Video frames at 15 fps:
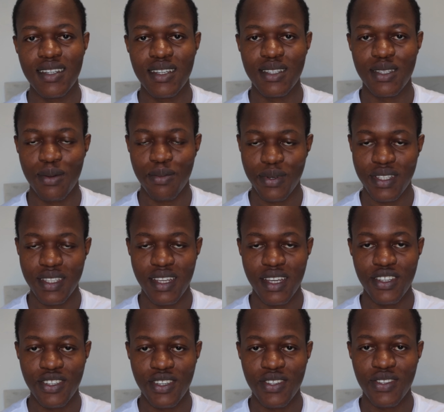
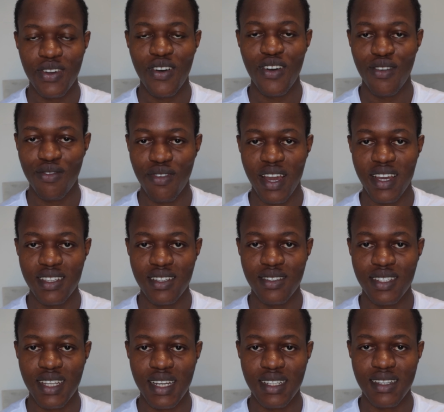interpretation of
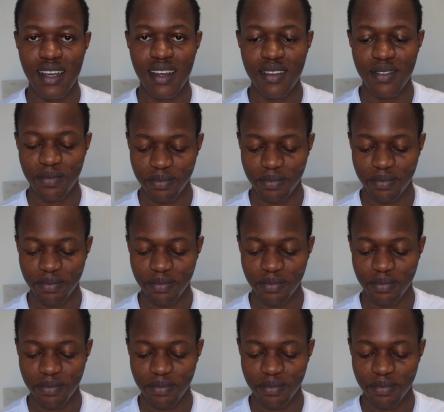vital data.